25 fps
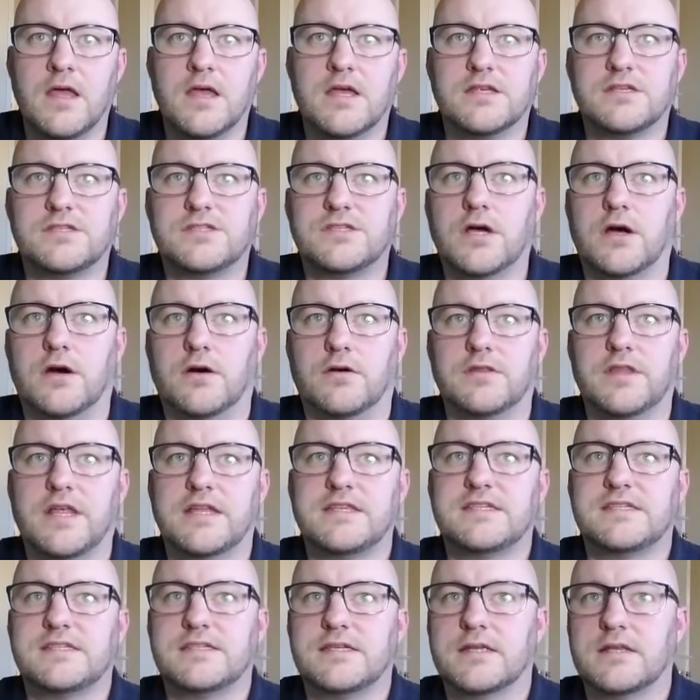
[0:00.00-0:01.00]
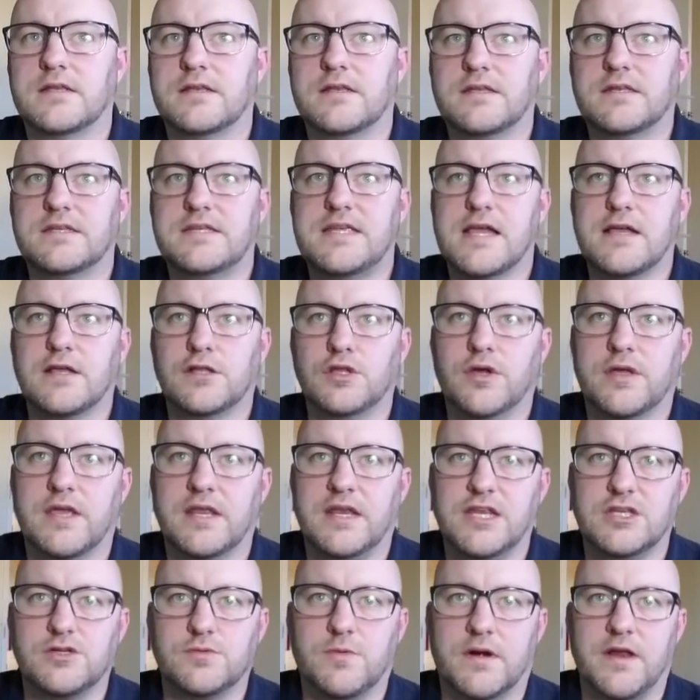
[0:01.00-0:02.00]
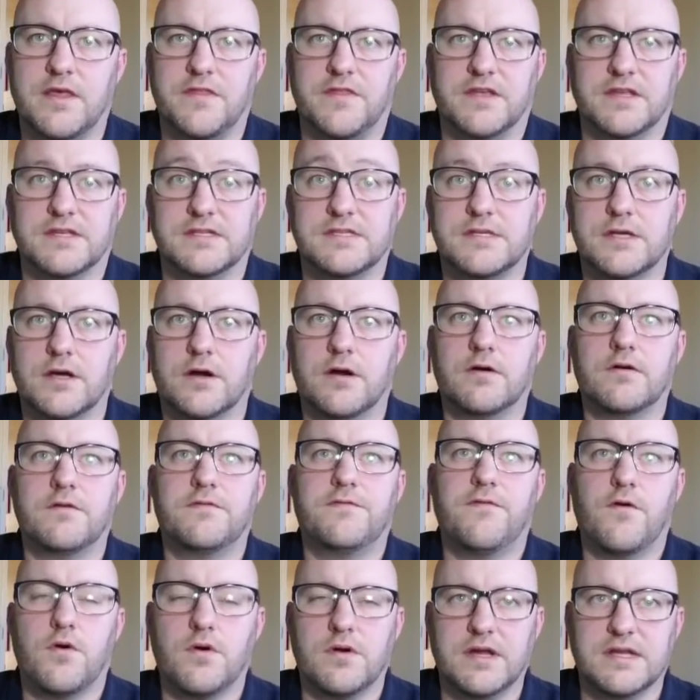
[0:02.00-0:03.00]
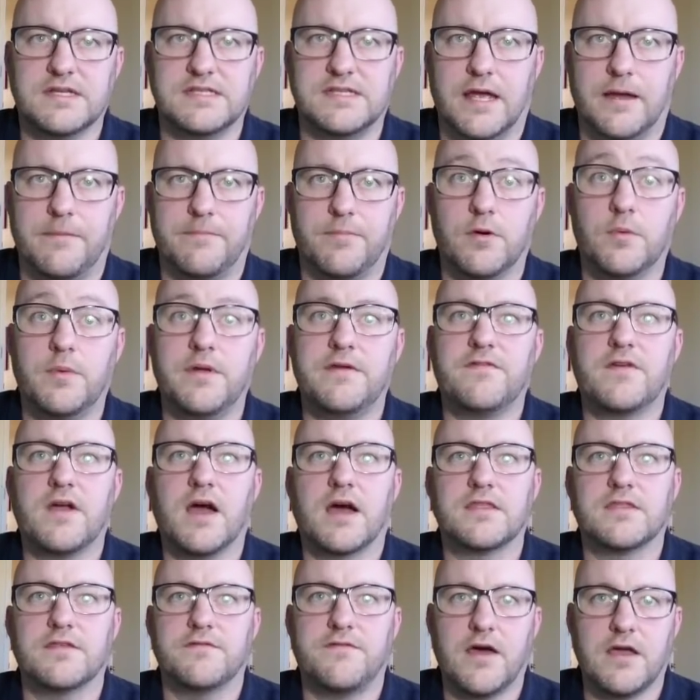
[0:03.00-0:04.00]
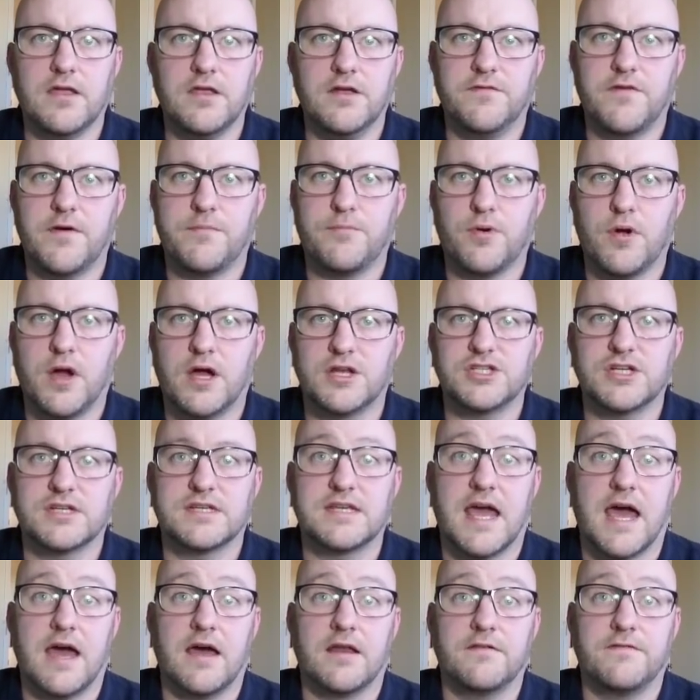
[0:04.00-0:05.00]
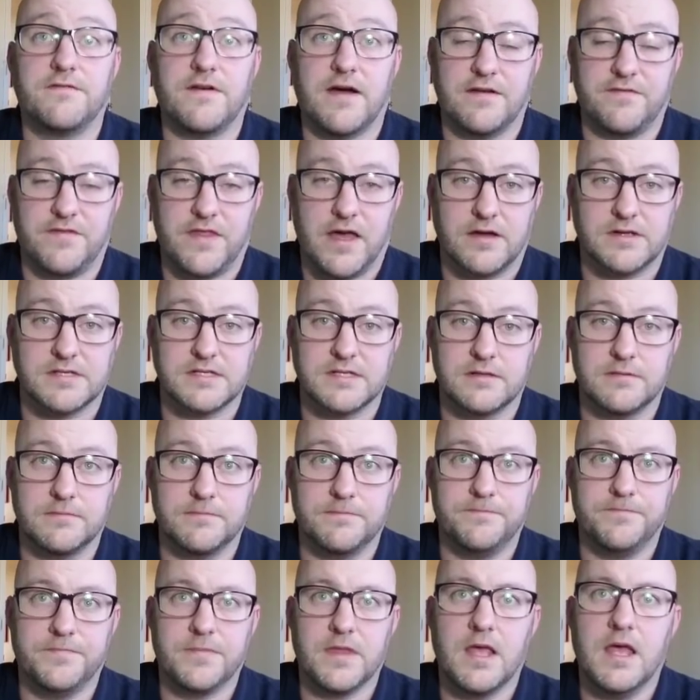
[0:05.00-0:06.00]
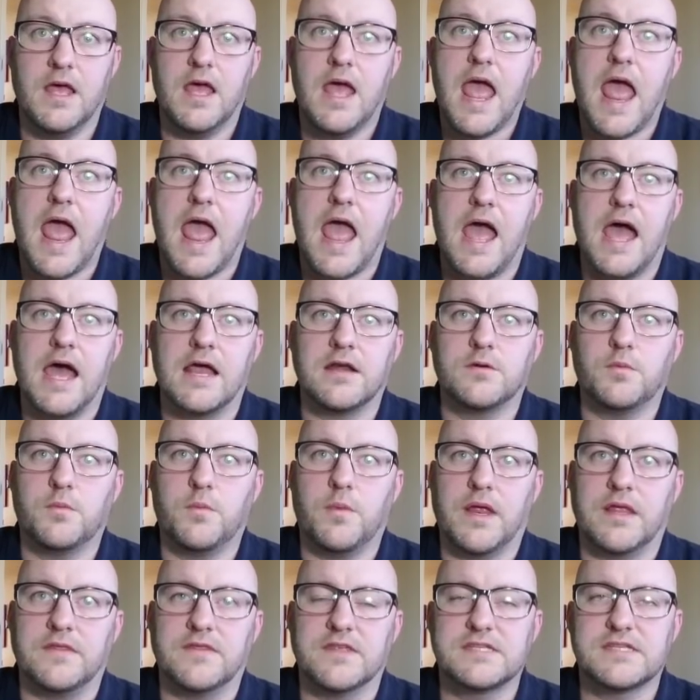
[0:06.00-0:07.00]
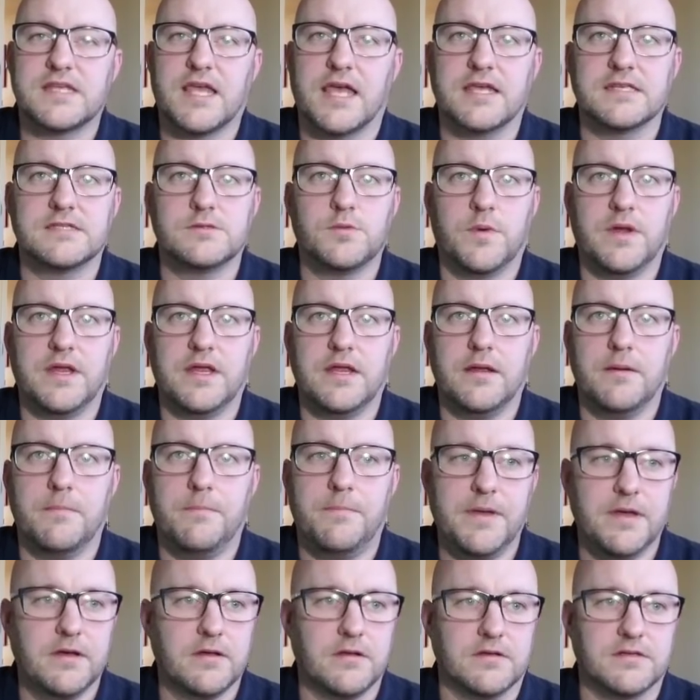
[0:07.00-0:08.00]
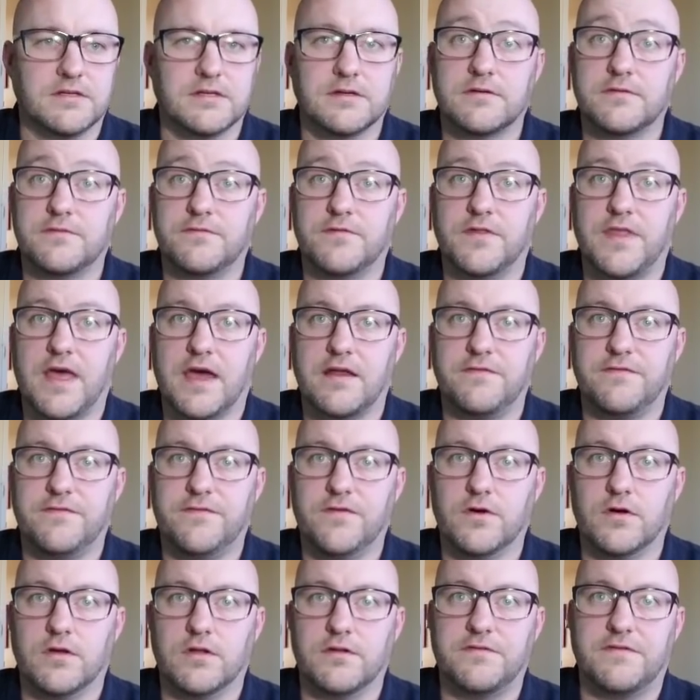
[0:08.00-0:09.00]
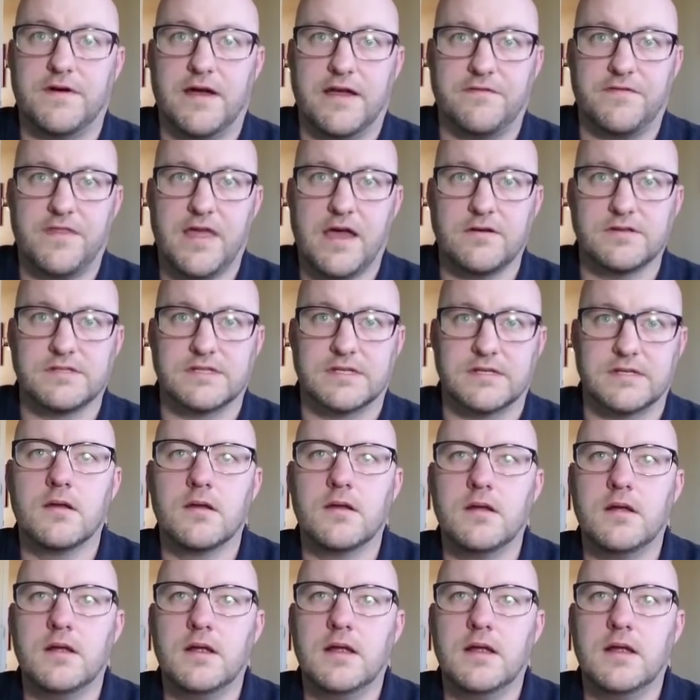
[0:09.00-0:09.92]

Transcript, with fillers: So let's take a look at each one of these. So for example, we've got the value of a project at 5,000. And in this case, we billed for that full 5,000.